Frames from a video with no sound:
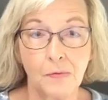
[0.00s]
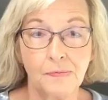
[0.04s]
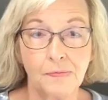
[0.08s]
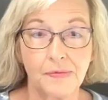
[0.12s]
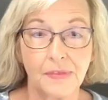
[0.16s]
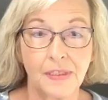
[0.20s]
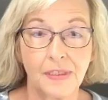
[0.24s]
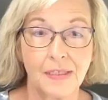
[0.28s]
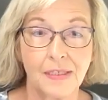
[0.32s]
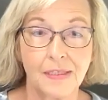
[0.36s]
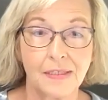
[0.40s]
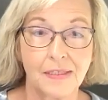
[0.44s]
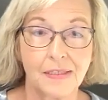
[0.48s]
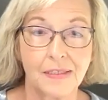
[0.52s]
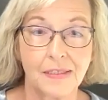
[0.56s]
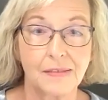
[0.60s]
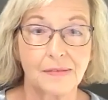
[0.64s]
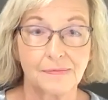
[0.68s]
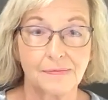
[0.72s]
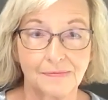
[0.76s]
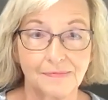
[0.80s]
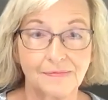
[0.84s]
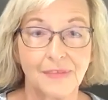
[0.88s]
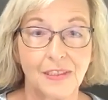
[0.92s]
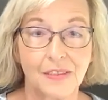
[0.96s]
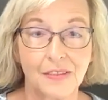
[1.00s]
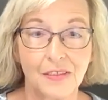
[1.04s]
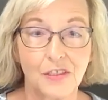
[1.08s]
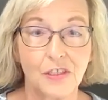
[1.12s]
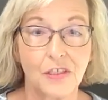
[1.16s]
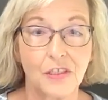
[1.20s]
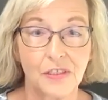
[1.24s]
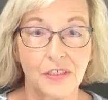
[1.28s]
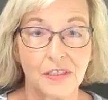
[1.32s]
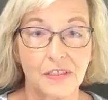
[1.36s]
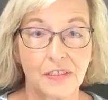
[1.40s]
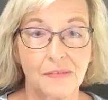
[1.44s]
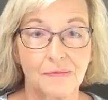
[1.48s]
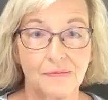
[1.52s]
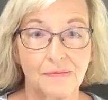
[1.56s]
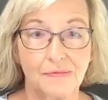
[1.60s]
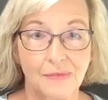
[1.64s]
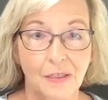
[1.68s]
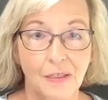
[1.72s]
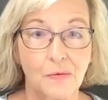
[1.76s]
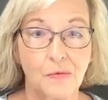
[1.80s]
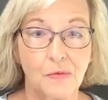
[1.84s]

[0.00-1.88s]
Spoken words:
It's just a